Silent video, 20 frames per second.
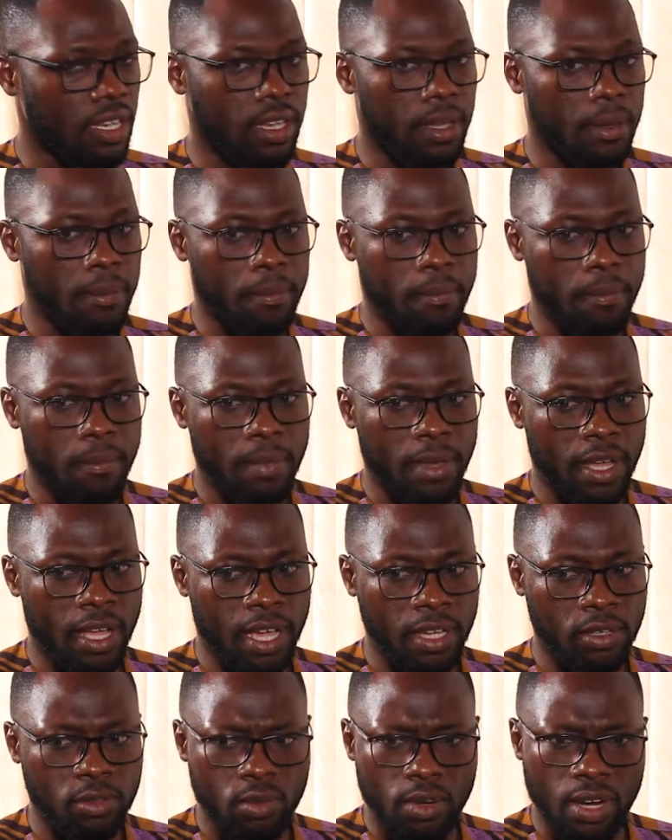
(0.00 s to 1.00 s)

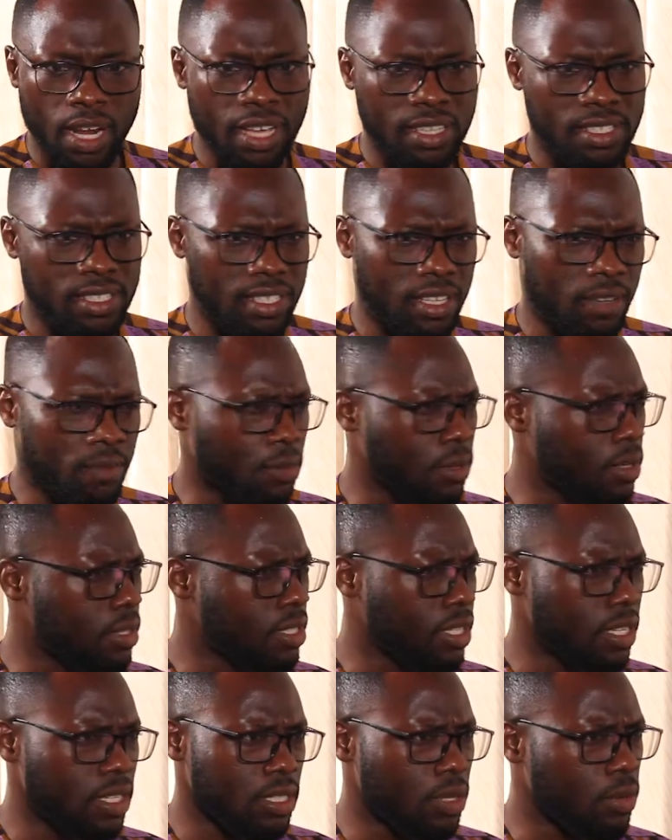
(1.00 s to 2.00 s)
I know last year, for
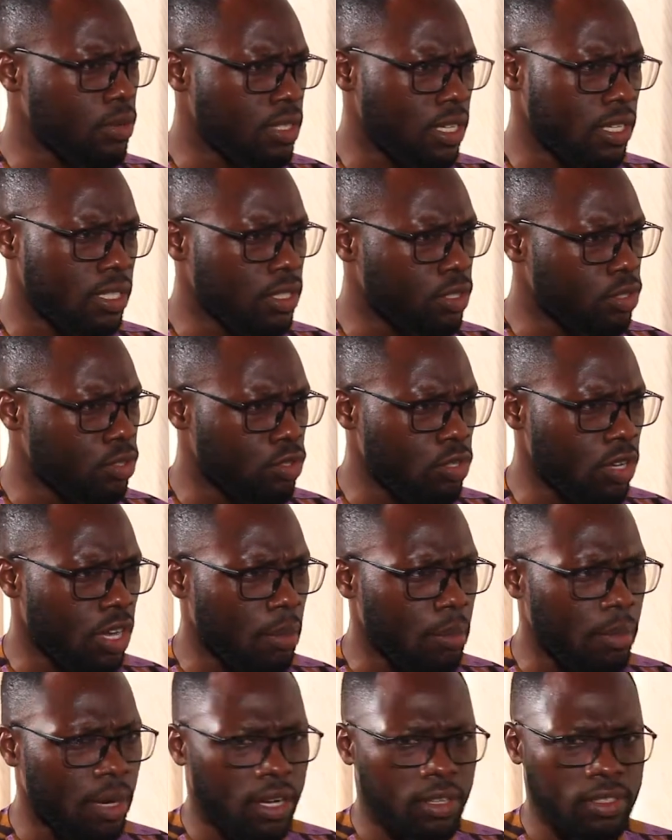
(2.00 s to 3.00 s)
instance, there was an issue
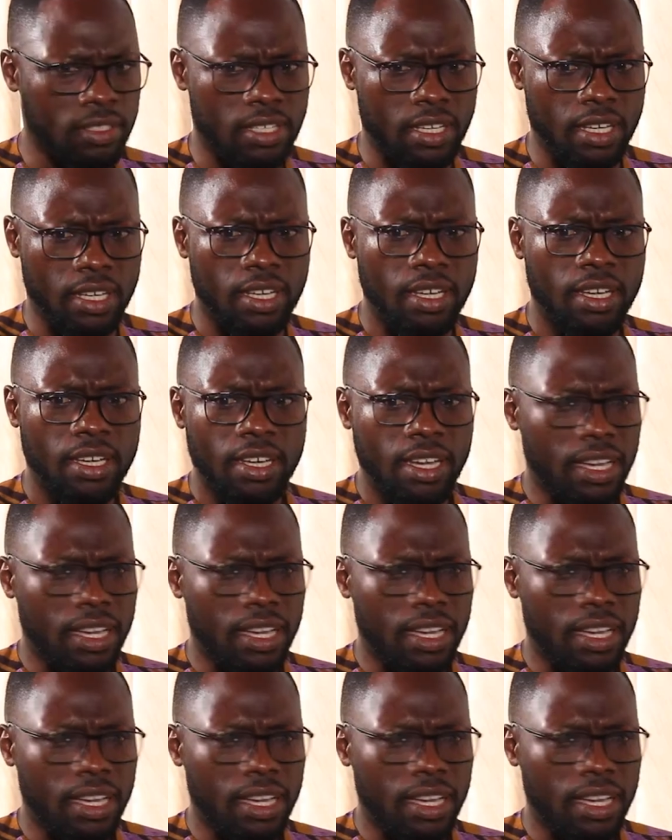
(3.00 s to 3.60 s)
about a